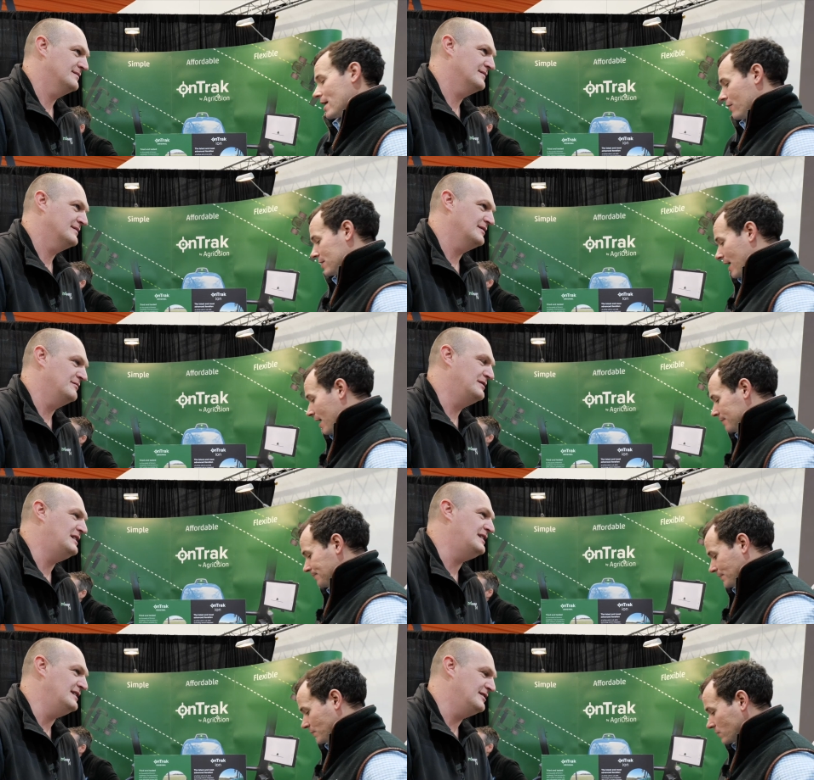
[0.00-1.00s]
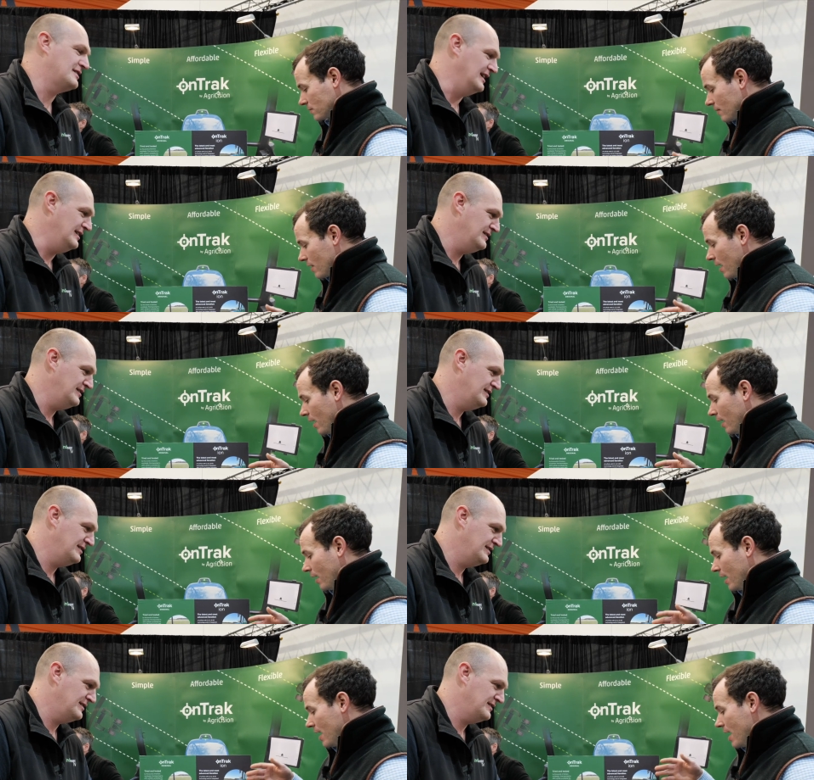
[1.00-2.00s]
Speaker 1: out again. Right. Okay.
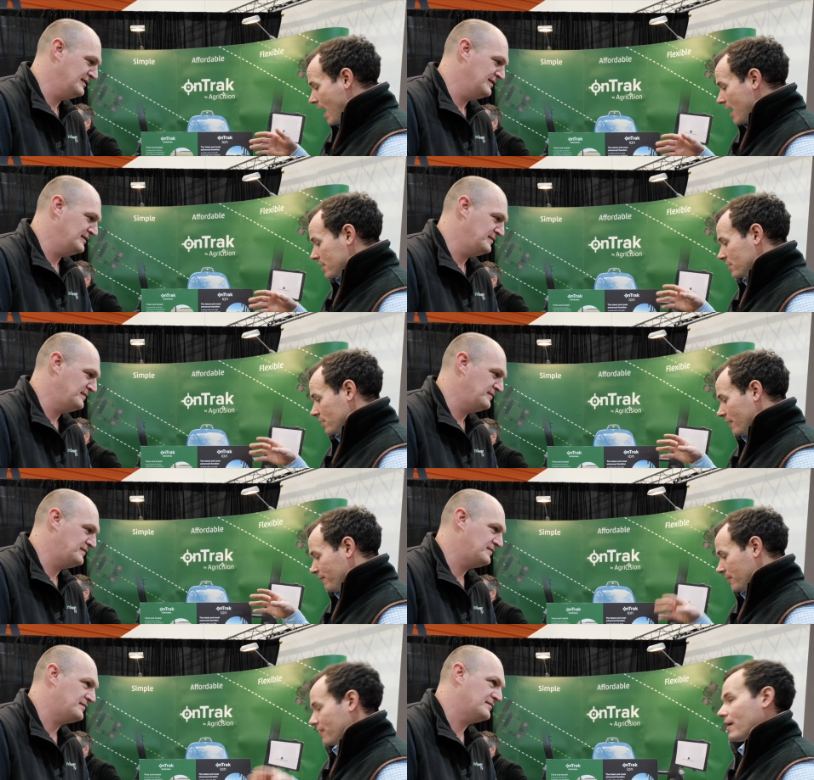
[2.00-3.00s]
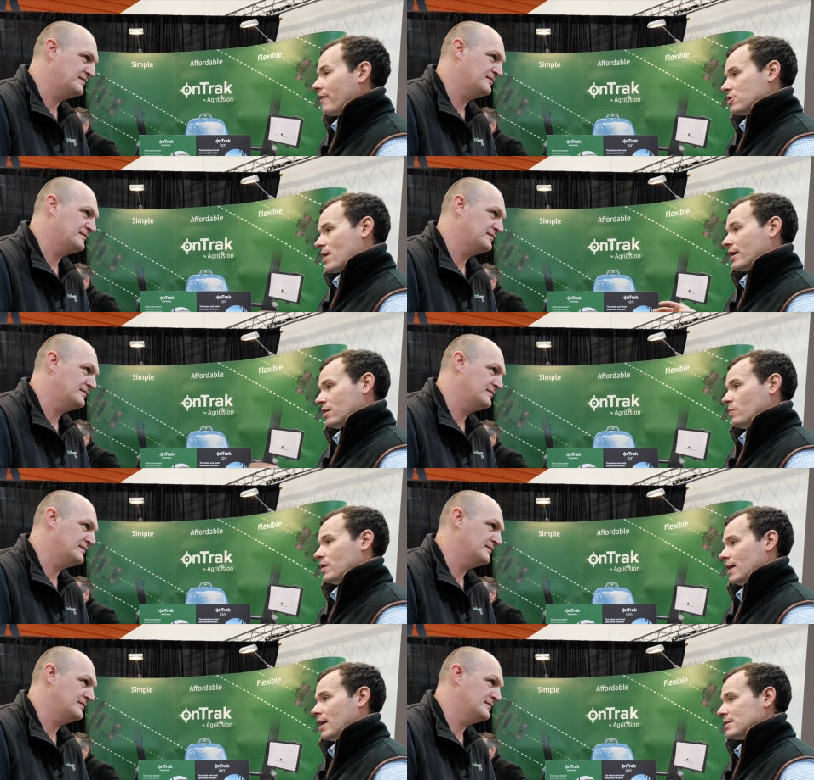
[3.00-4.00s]
Uh, and you, for the VeriTrack, you
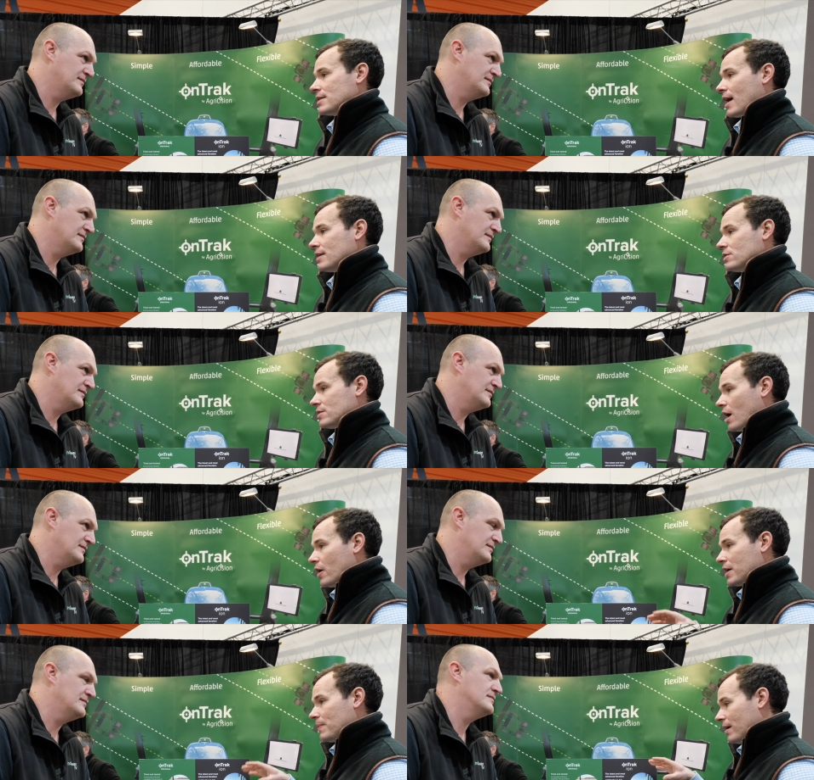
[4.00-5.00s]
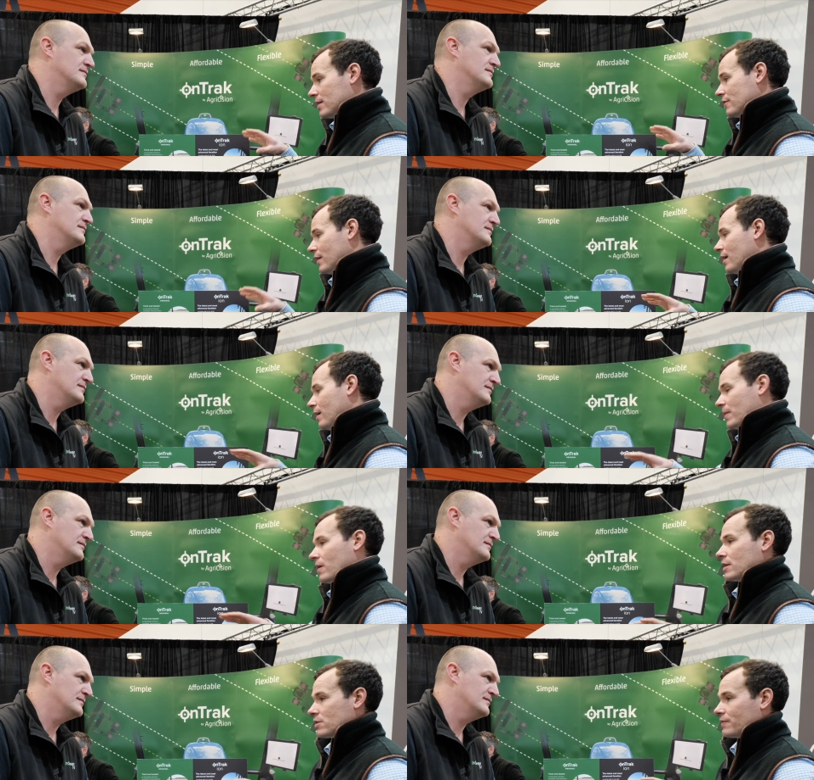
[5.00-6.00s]
would need internet. So it's the only part of our
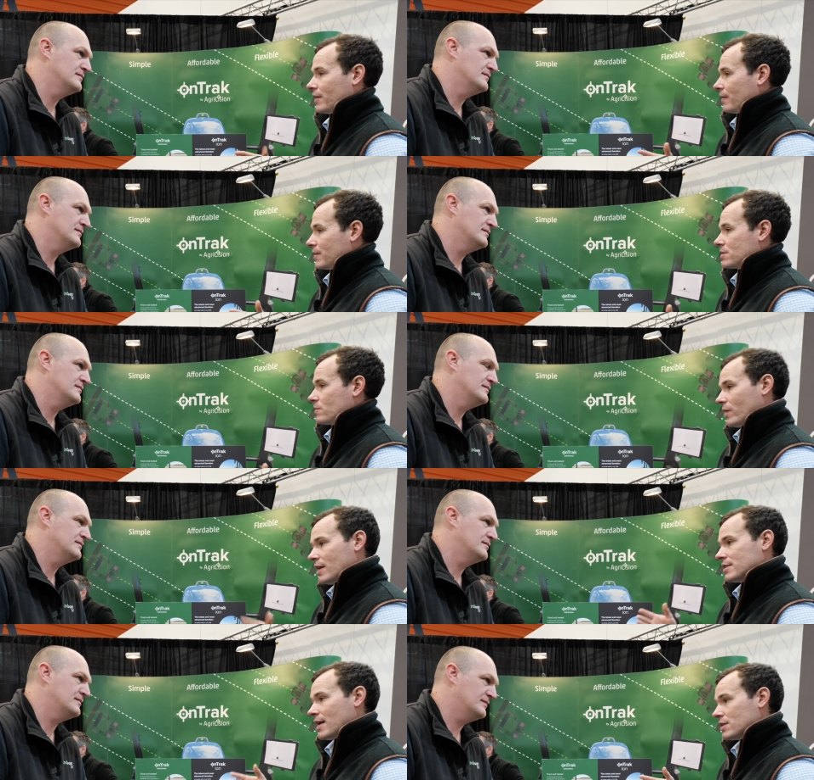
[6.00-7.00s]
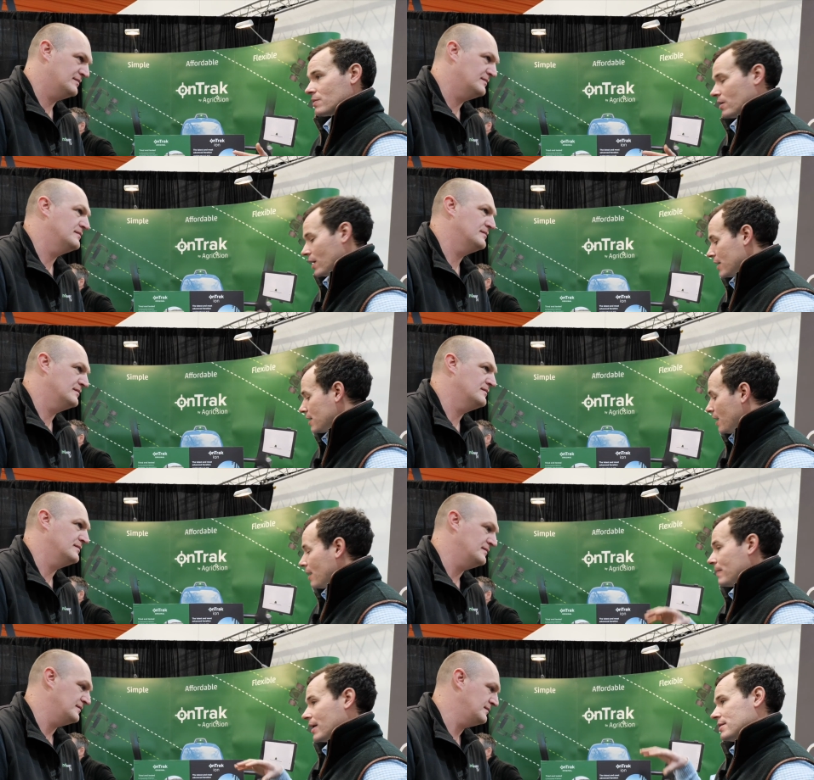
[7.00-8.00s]
product offering which we internet is required,
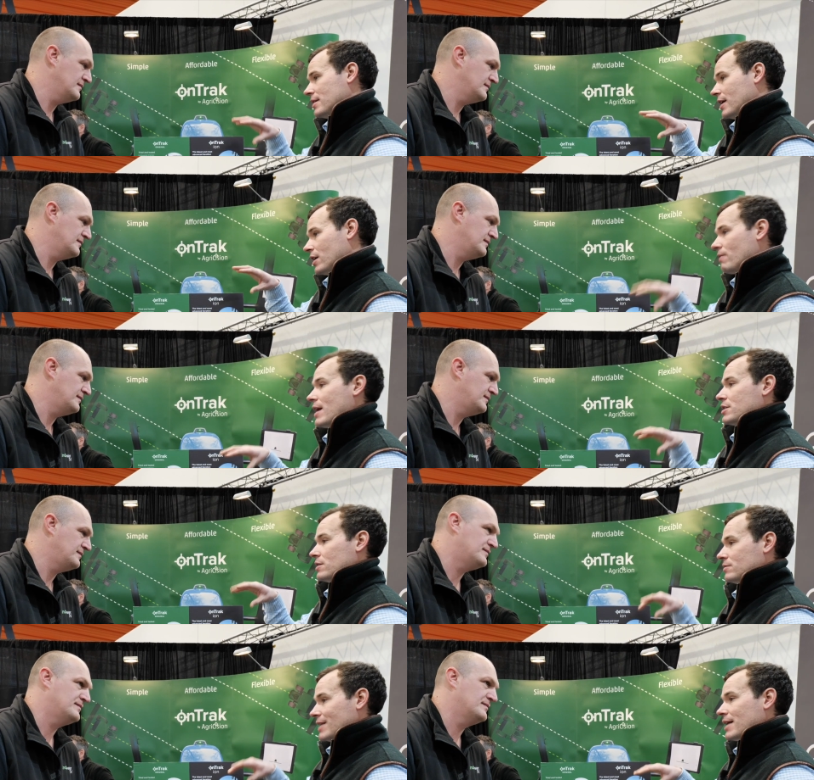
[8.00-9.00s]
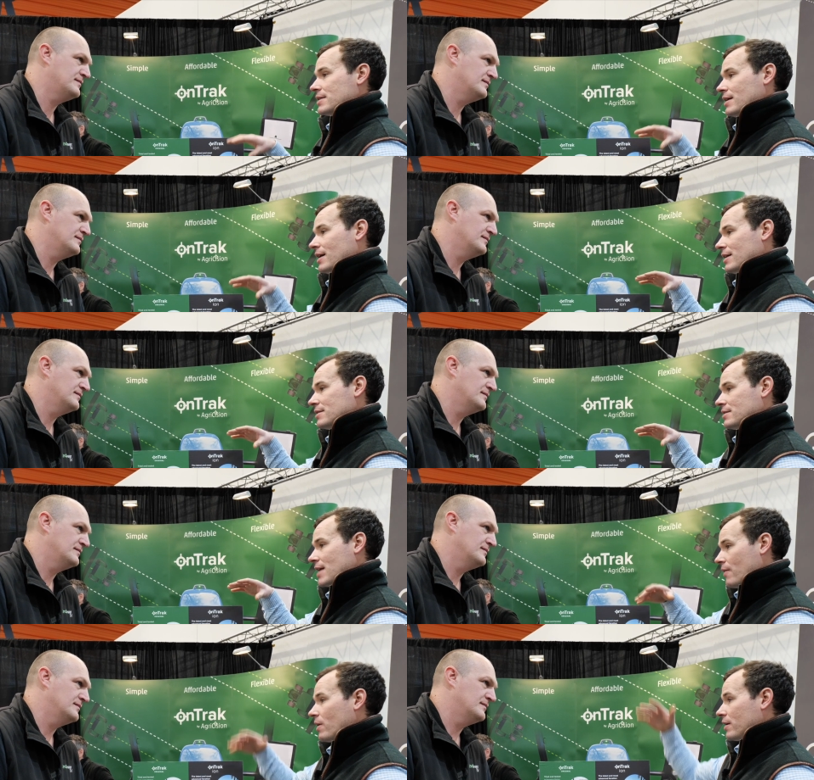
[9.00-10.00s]
because the correctional data is
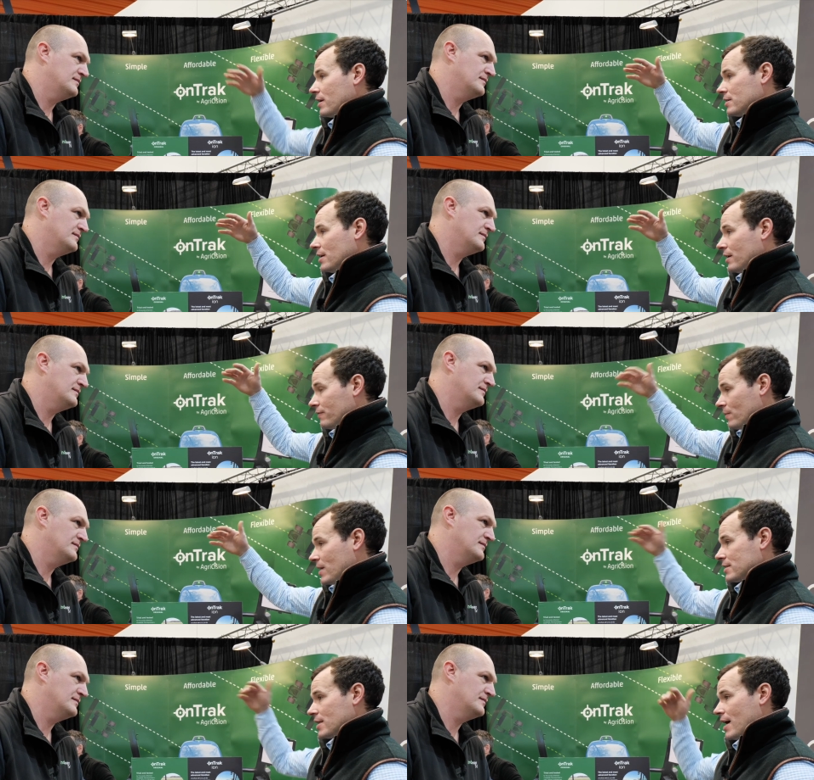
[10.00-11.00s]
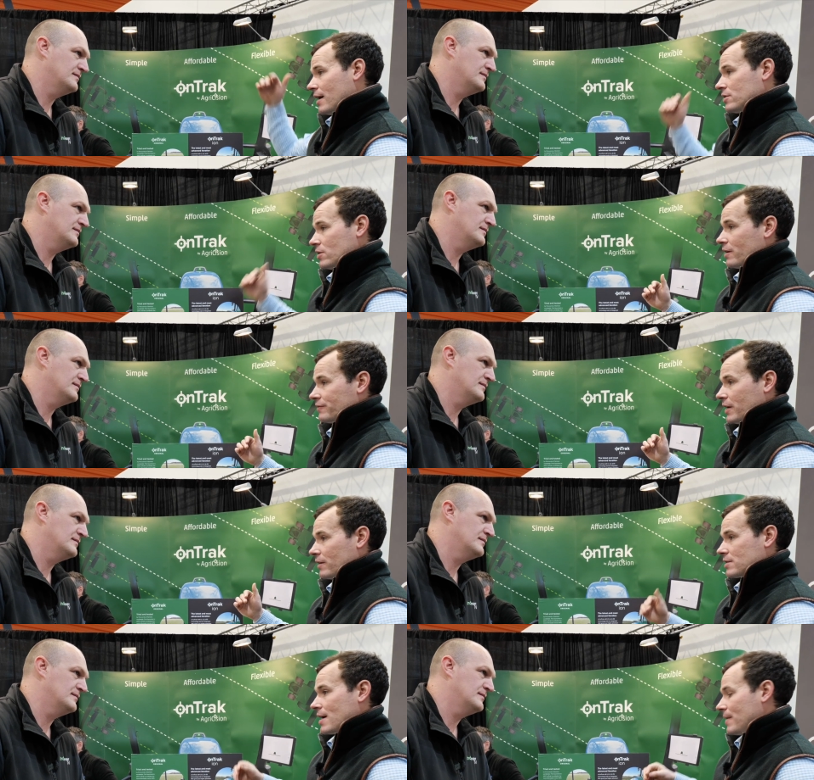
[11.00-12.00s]
downloaded from the internet to your
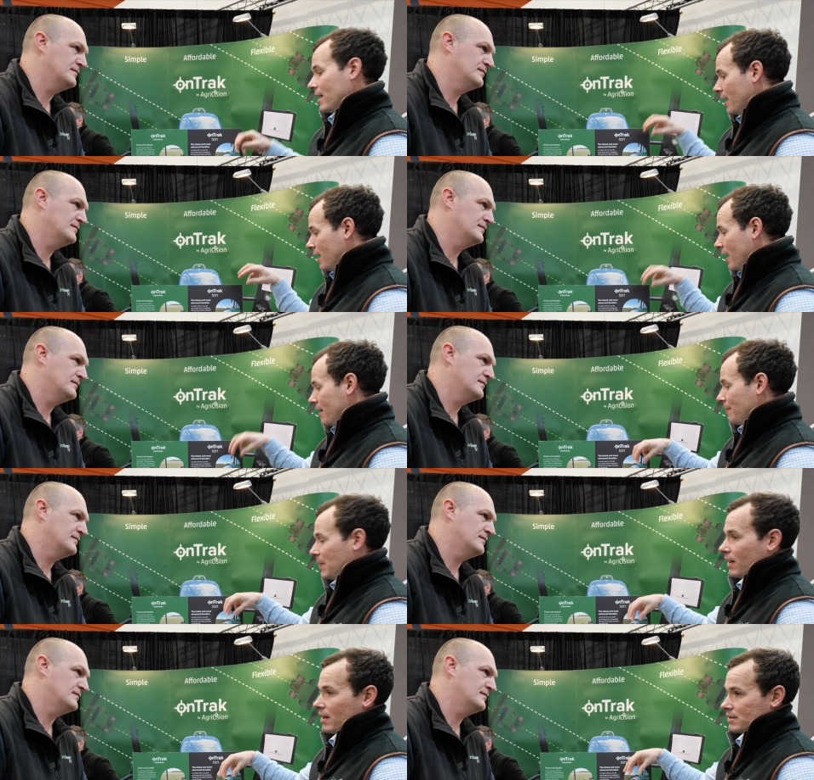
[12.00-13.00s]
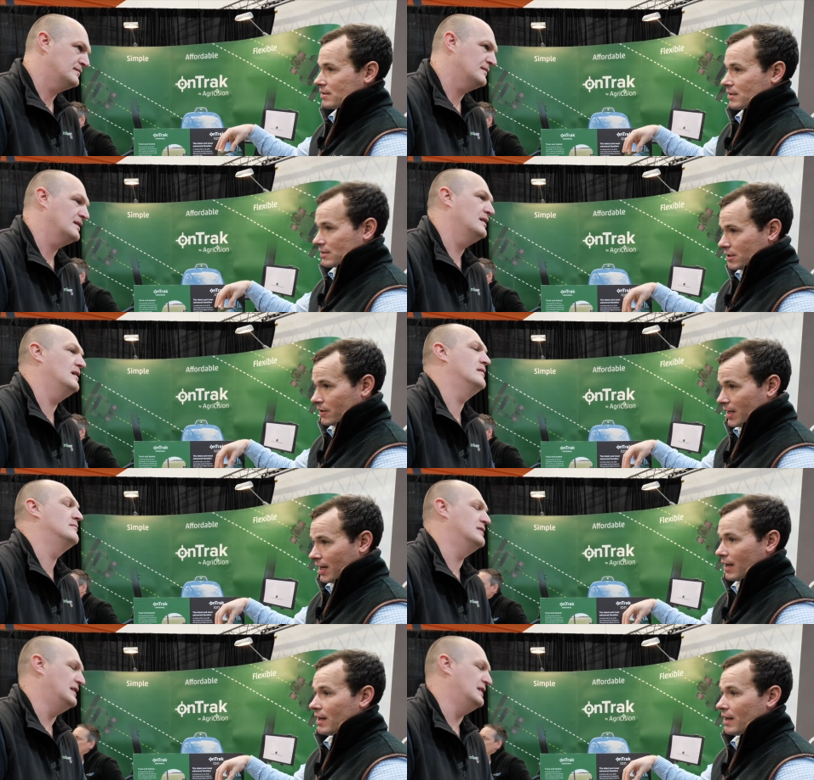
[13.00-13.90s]
phone or tablet, and then passed to here.